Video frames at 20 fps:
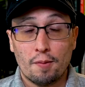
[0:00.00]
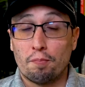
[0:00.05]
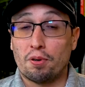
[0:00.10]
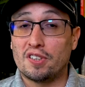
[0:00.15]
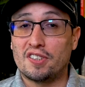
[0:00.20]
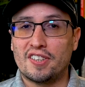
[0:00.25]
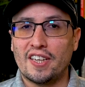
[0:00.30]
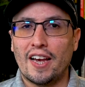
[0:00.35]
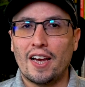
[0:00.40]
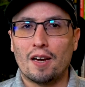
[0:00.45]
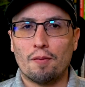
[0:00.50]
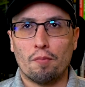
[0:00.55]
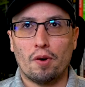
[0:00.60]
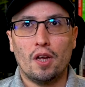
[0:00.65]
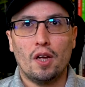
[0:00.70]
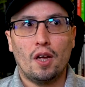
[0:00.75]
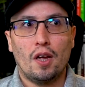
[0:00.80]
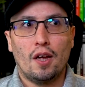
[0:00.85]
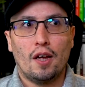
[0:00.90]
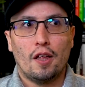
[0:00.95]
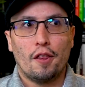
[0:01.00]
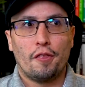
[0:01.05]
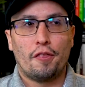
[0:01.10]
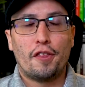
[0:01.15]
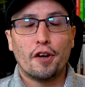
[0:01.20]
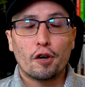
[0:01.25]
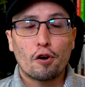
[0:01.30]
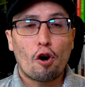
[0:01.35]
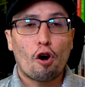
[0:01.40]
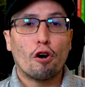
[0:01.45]
But Sam,
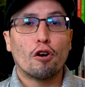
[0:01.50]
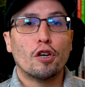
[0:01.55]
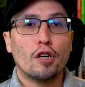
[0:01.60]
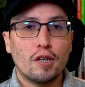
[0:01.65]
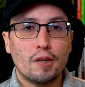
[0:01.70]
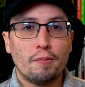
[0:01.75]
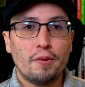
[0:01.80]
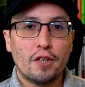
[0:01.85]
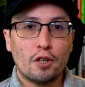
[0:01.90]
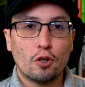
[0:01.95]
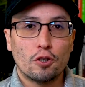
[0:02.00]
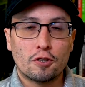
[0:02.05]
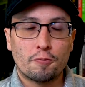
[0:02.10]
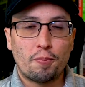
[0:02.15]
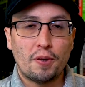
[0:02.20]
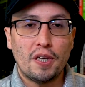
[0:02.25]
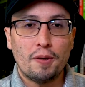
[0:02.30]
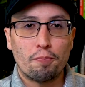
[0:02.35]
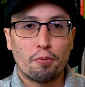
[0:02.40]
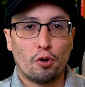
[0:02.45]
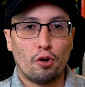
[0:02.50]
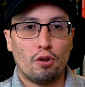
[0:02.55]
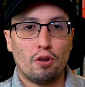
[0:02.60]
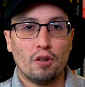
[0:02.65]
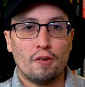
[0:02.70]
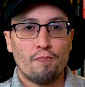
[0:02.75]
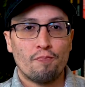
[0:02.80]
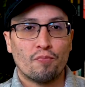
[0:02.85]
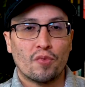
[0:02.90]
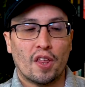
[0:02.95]
there are going to be those
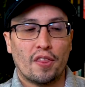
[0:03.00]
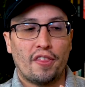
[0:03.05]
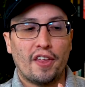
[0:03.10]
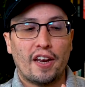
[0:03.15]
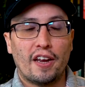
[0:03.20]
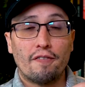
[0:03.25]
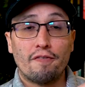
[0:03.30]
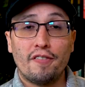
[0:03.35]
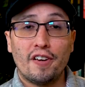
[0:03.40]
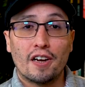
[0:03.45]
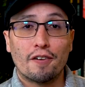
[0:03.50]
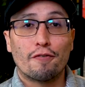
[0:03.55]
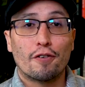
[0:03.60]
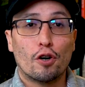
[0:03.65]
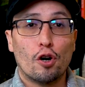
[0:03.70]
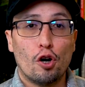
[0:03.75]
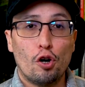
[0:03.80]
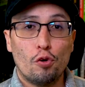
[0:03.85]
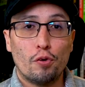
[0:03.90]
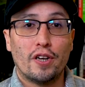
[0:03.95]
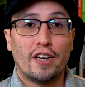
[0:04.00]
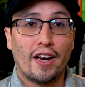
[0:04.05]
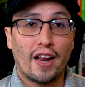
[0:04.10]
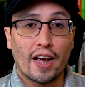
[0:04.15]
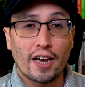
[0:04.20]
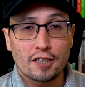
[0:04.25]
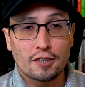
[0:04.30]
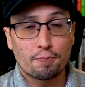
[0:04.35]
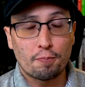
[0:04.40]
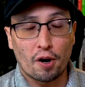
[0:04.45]
people that have never owned an
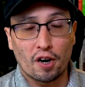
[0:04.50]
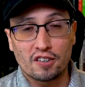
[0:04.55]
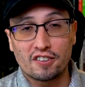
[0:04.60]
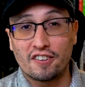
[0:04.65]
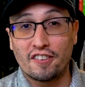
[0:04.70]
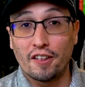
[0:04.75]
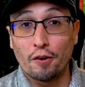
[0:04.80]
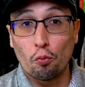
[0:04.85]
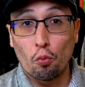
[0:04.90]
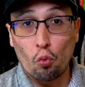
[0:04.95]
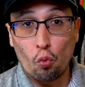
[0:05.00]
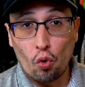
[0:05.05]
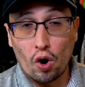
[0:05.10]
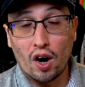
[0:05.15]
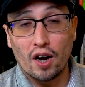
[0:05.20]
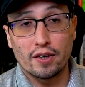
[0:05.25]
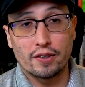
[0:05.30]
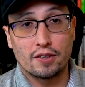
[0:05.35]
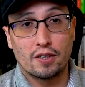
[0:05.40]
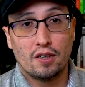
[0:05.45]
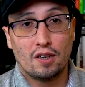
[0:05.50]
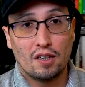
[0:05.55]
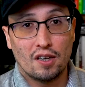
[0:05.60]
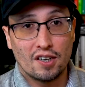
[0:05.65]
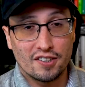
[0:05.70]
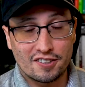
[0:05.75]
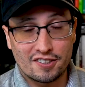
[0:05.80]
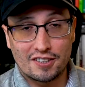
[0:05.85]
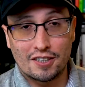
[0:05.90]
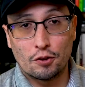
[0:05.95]
Xbox that want
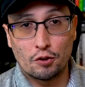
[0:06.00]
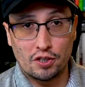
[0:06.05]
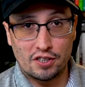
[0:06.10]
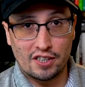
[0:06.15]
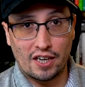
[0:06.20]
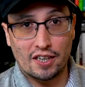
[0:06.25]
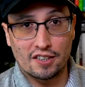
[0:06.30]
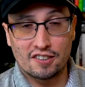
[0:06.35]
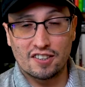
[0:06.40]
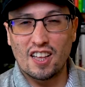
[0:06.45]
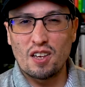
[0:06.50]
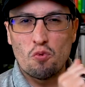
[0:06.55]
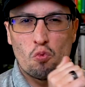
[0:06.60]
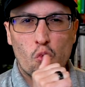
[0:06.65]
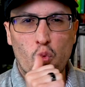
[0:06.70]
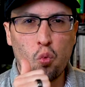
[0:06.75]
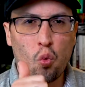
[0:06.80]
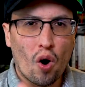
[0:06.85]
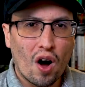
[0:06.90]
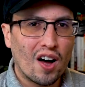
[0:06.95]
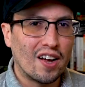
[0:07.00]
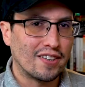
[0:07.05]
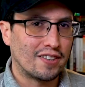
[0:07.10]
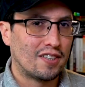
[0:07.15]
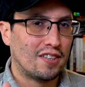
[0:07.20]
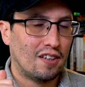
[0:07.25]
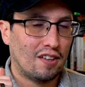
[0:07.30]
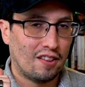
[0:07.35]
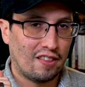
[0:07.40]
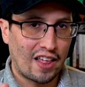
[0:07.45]
a Series X. They
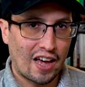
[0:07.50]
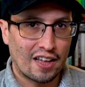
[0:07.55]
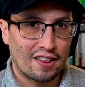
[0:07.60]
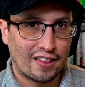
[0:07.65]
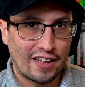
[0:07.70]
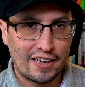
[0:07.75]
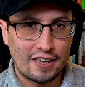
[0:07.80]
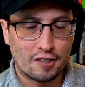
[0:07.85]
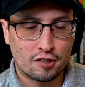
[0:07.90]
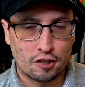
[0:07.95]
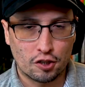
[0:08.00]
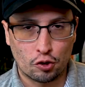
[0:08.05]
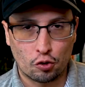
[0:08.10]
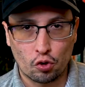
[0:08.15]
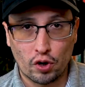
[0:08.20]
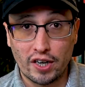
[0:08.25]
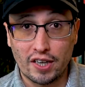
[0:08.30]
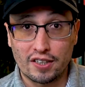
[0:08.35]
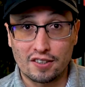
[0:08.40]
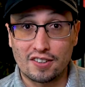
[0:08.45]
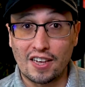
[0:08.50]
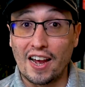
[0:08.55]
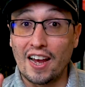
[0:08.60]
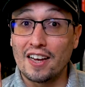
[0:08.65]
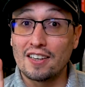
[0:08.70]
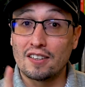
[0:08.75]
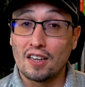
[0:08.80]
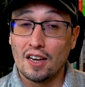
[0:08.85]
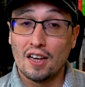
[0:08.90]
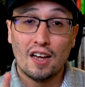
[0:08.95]
want that latest and greatest.
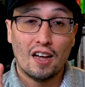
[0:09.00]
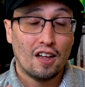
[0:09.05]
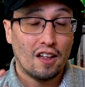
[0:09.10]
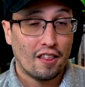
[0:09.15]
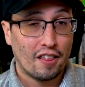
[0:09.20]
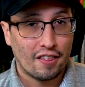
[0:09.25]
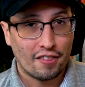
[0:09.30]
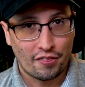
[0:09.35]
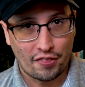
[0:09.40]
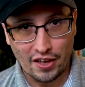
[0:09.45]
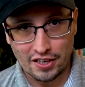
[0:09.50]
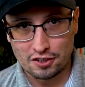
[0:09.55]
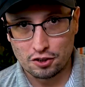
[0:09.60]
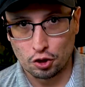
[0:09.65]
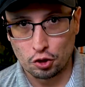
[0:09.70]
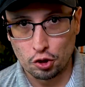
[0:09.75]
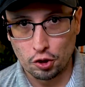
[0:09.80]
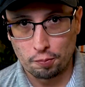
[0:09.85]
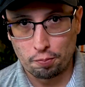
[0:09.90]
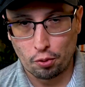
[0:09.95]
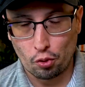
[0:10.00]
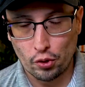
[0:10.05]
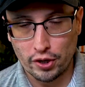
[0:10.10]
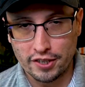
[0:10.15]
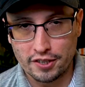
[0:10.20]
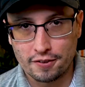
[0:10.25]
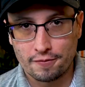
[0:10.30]
And that's a good point.